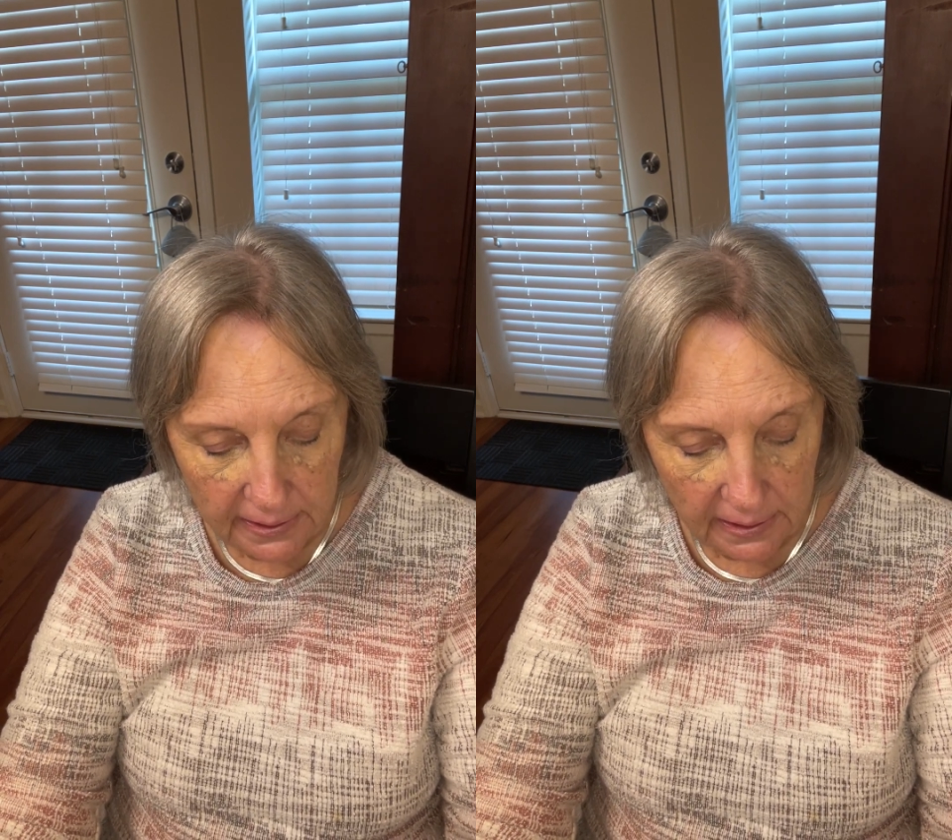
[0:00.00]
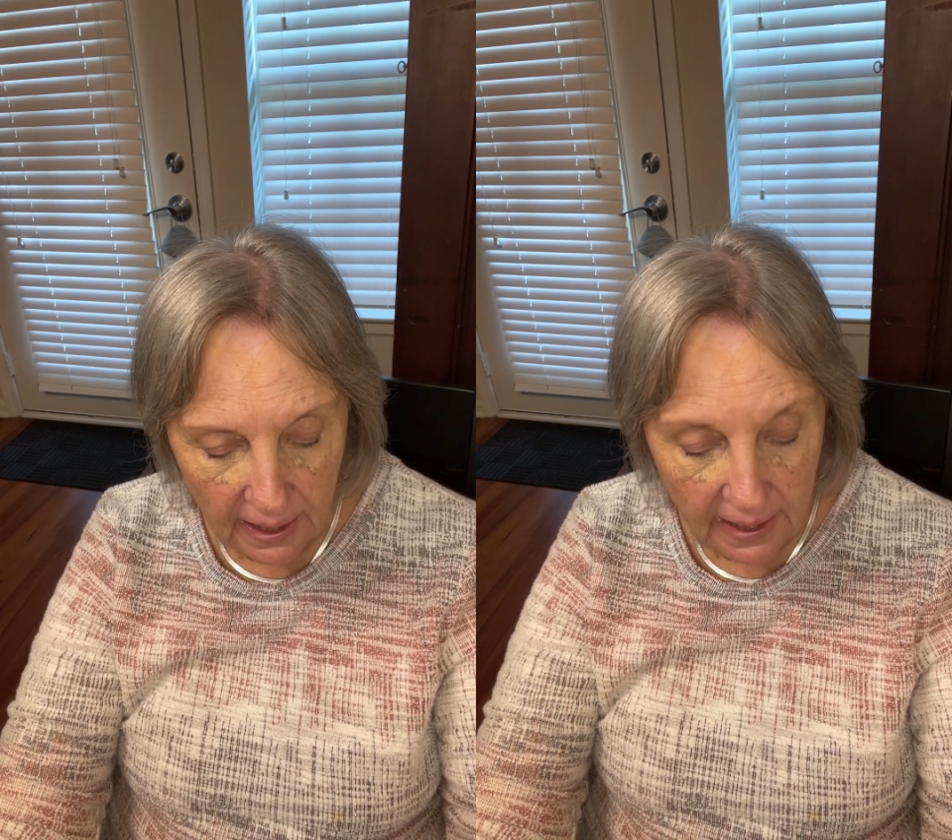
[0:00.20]

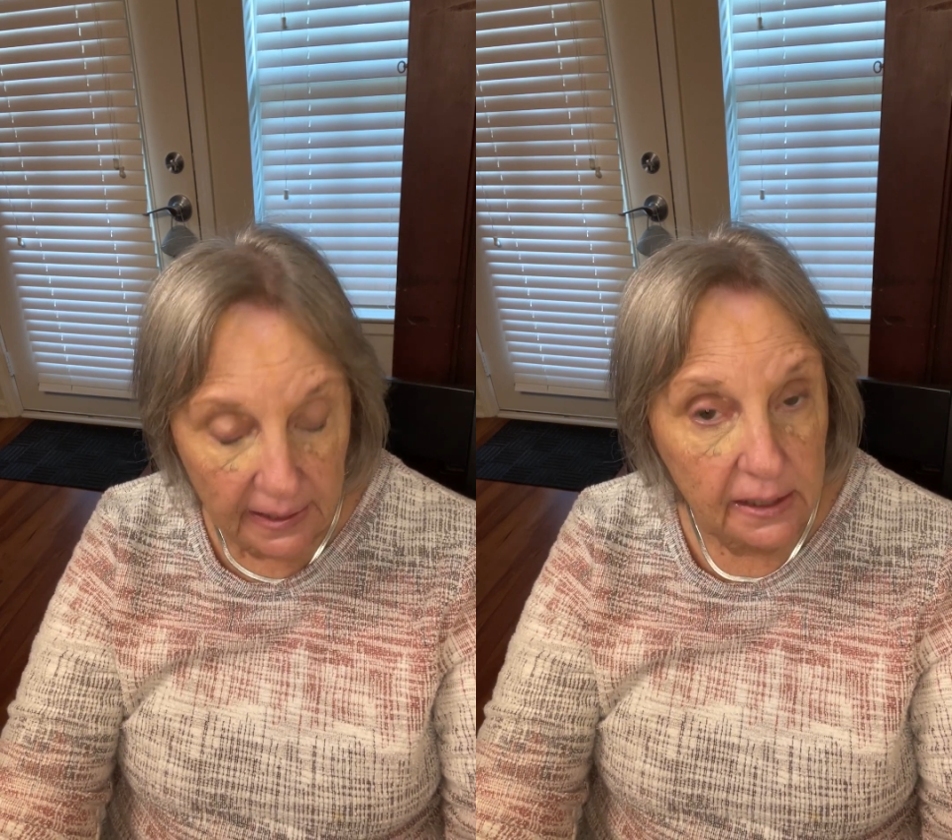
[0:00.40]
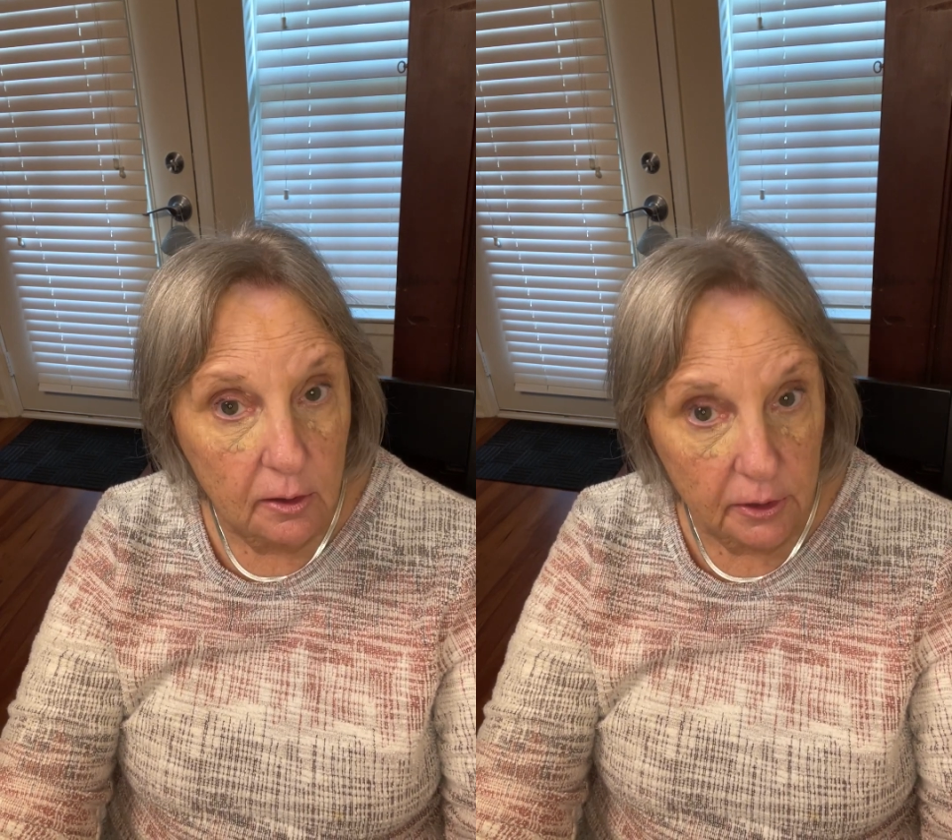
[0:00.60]

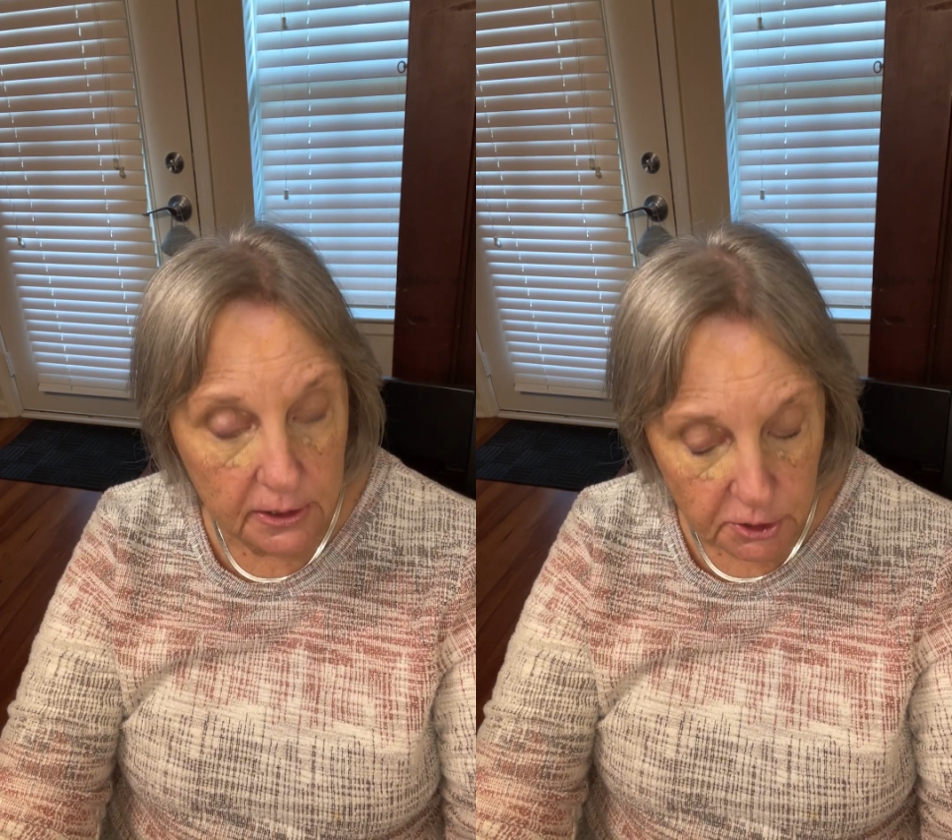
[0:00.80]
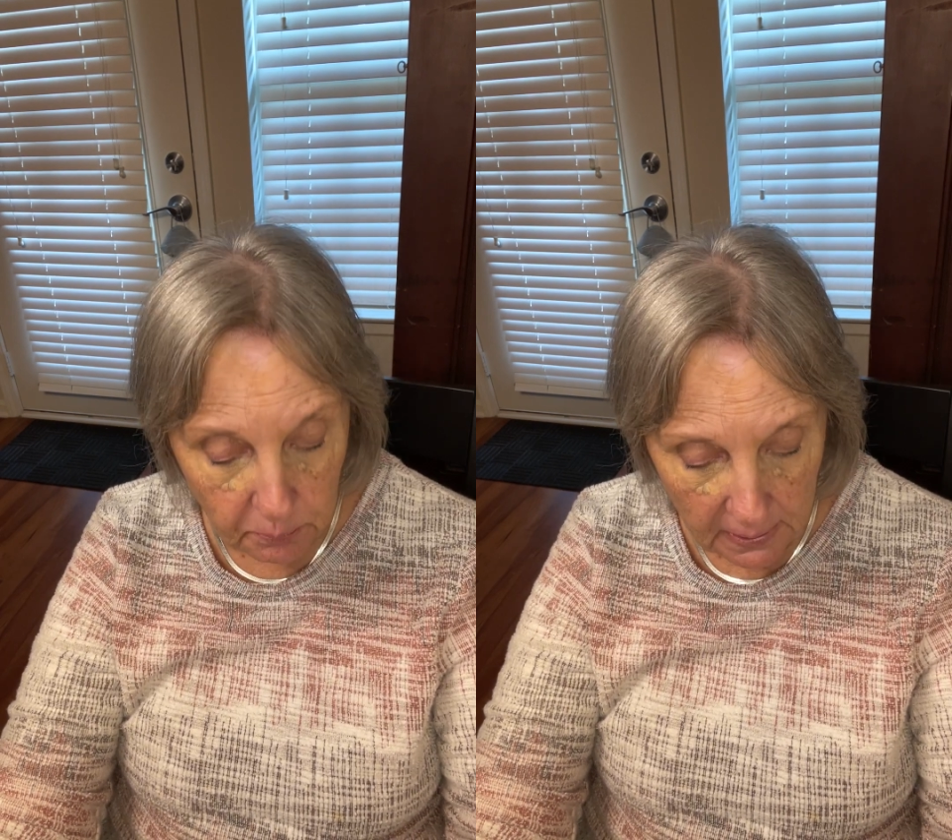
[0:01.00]
hanging on
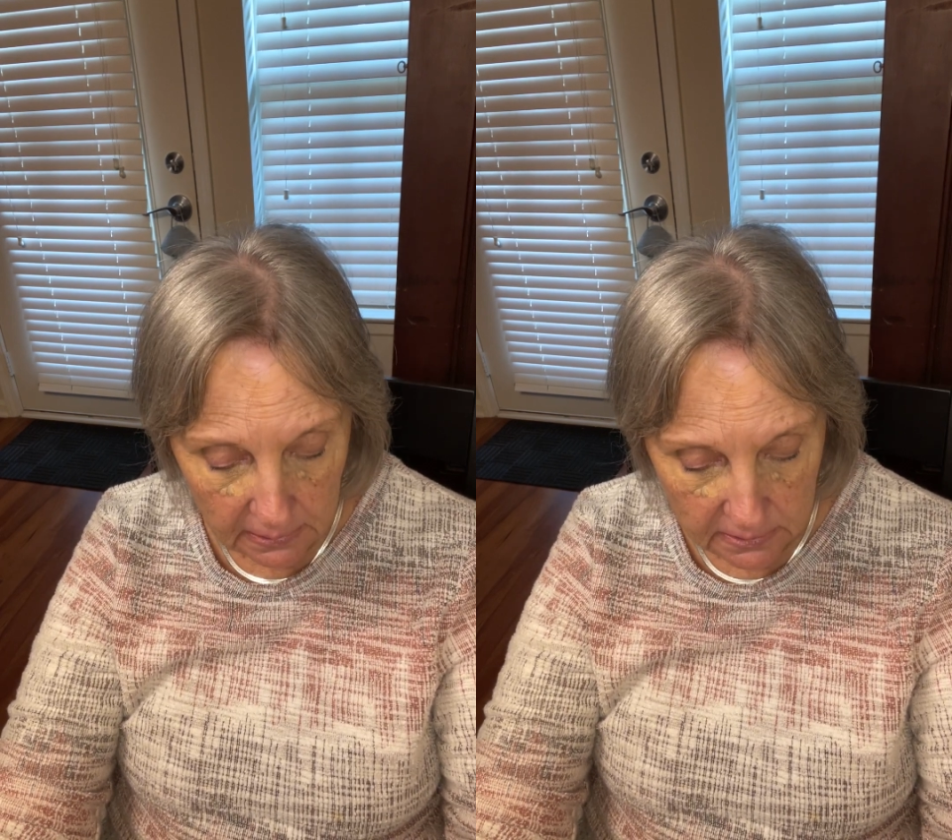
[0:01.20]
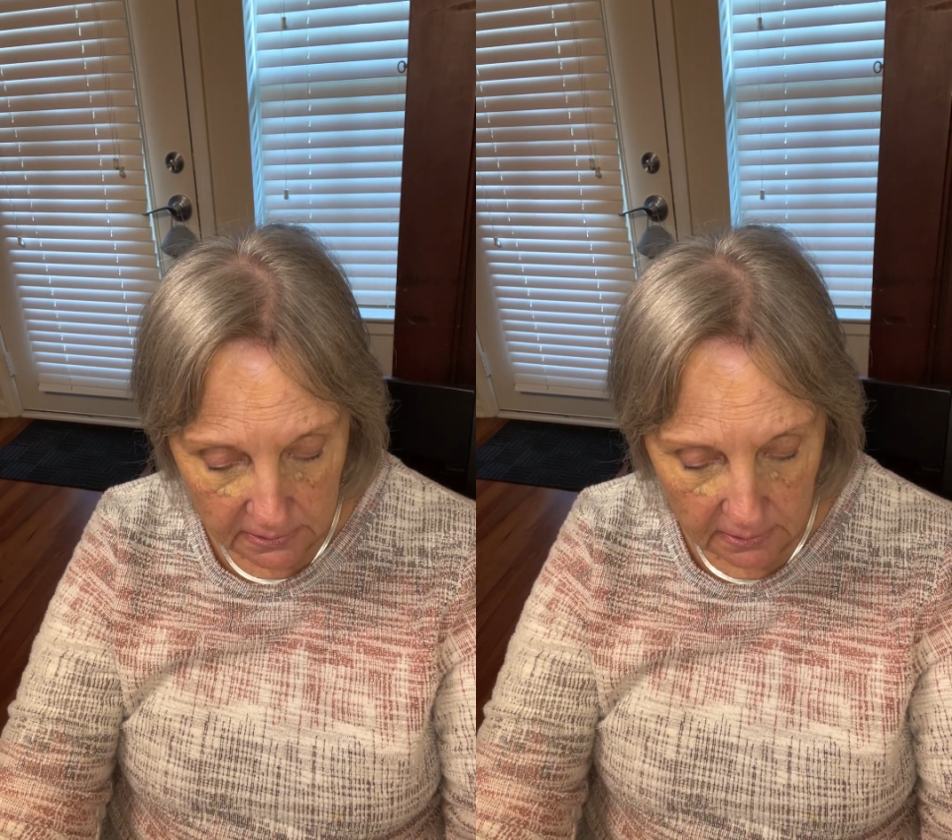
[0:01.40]
his belt.